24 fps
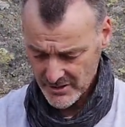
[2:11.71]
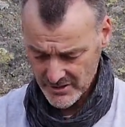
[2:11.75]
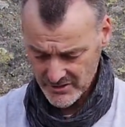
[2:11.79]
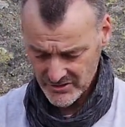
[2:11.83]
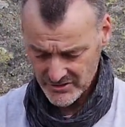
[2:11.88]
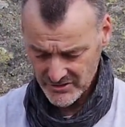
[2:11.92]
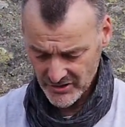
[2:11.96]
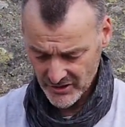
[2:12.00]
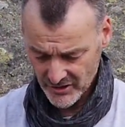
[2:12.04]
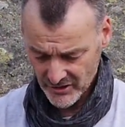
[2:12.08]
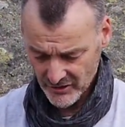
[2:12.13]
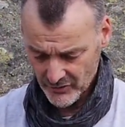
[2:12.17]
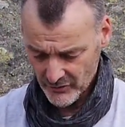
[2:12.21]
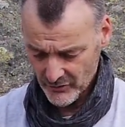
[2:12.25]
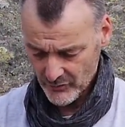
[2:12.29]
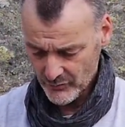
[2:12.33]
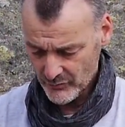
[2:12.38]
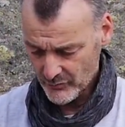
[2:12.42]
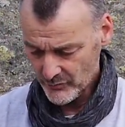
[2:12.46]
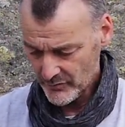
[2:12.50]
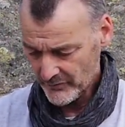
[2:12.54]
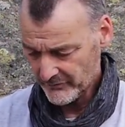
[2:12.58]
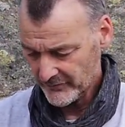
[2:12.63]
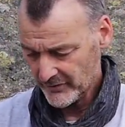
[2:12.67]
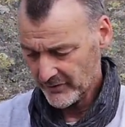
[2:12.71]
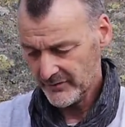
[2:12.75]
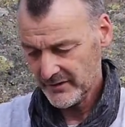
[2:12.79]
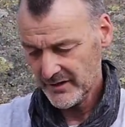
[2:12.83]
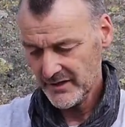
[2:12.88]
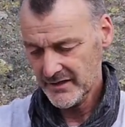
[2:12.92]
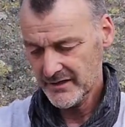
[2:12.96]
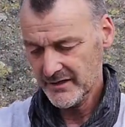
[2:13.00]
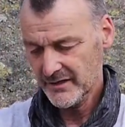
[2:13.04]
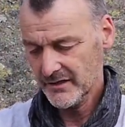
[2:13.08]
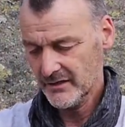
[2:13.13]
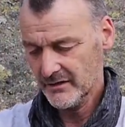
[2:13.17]
So we've got the
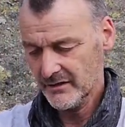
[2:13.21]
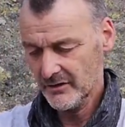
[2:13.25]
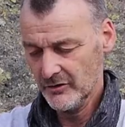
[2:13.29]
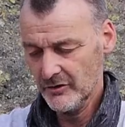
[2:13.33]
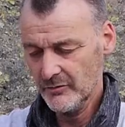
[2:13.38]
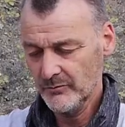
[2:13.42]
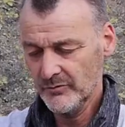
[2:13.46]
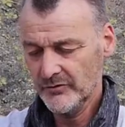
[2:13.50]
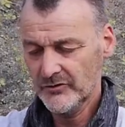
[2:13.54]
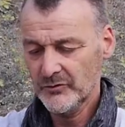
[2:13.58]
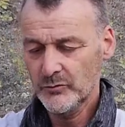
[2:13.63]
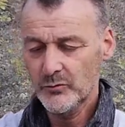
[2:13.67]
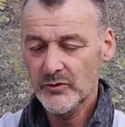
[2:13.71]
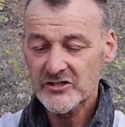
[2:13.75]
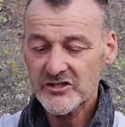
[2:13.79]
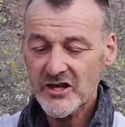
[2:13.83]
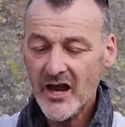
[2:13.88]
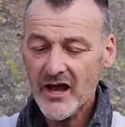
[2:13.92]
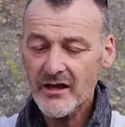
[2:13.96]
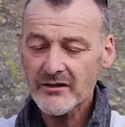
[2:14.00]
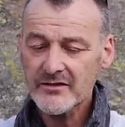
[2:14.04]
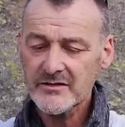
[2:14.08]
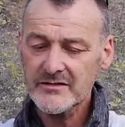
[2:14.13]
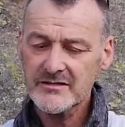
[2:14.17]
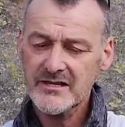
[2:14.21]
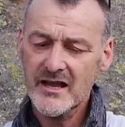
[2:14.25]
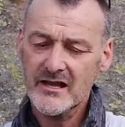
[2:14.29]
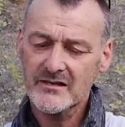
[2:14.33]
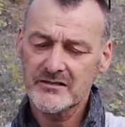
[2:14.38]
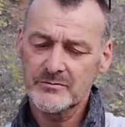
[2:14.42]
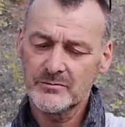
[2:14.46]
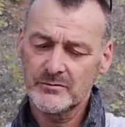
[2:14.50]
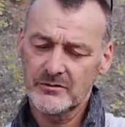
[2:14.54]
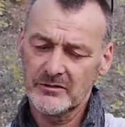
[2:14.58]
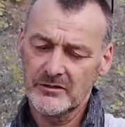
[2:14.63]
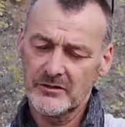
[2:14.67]
idiot loops, which are
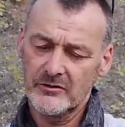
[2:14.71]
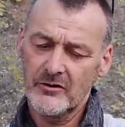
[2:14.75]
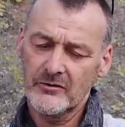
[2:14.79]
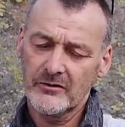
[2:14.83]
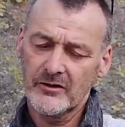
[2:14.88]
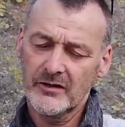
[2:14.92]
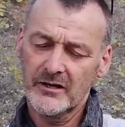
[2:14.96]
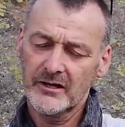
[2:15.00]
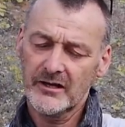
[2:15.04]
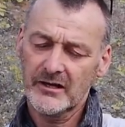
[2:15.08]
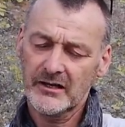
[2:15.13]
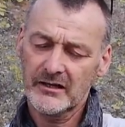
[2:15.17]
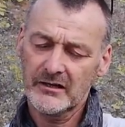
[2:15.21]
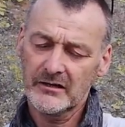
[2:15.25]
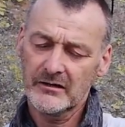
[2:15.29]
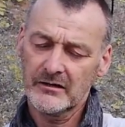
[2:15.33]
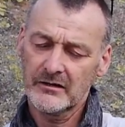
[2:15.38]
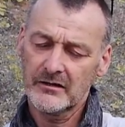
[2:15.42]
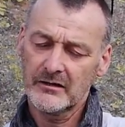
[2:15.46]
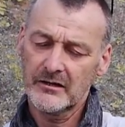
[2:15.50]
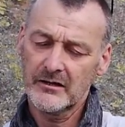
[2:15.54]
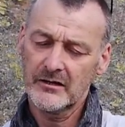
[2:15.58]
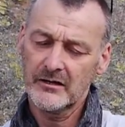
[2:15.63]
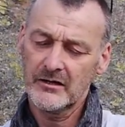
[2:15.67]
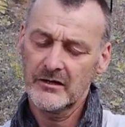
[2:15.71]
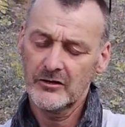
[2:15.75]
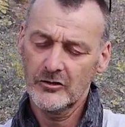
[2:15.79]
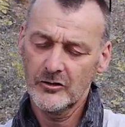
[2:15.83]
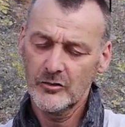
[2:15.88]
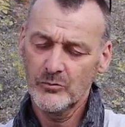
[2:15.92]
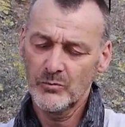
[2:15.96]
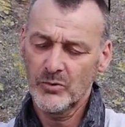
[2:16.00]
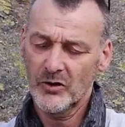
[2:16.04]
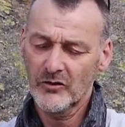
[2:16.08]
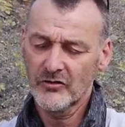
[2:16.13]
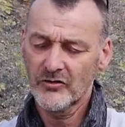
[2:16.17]
detachable. They're on a little
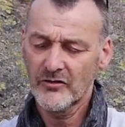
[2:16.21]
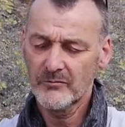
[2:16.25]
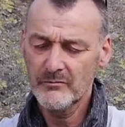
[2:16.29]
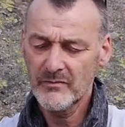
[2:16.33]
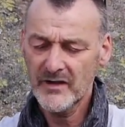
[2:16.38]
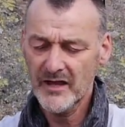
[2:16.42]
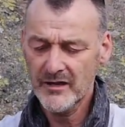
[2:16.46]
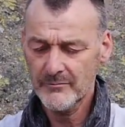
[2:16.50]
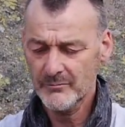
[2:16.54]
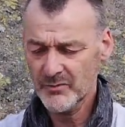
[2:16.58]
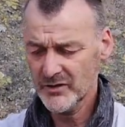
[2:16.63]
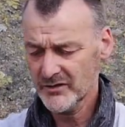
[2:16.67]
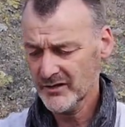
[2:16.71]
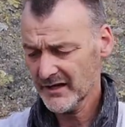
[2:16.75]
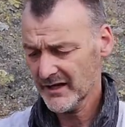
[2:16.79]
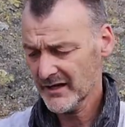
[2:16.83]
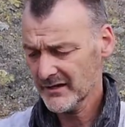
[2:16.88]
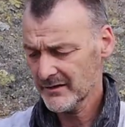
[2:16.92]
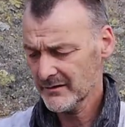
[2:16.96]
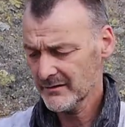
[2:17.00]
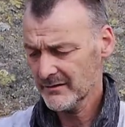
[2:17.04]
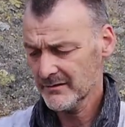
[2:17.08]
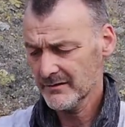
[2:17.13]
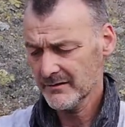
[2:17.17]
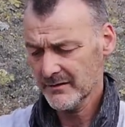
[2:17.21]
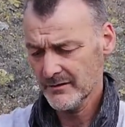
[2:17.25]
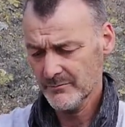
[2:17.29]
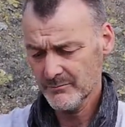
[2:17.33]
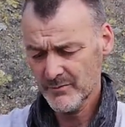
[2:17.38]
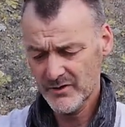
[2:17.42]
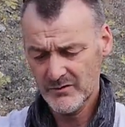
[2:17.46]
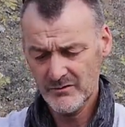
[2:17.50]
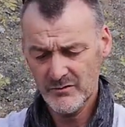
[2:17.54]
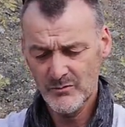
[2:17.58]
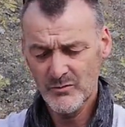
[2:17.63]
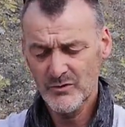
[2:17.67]
loop on the mitt, but they can
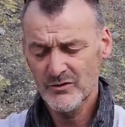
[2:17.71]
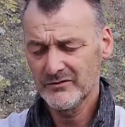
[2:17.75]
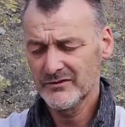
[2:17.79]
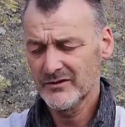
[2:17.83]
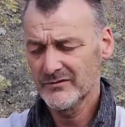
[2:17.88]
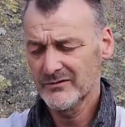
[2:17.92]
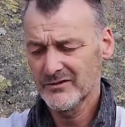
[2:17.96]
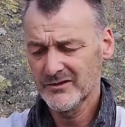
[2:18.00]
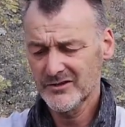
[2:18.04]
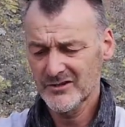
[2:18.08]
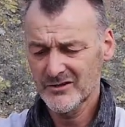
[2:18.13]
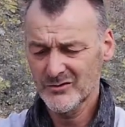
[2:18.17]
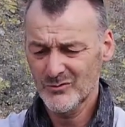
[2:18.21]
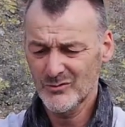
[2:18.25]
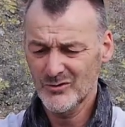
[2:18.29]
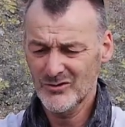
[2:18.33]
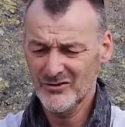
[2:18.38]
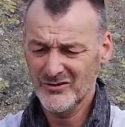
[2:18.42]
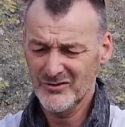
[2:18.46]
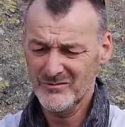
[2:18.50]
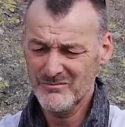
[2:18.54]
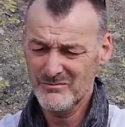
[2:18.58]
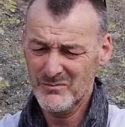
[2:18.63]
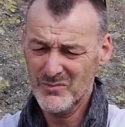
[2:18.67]
be removed if you don't want them.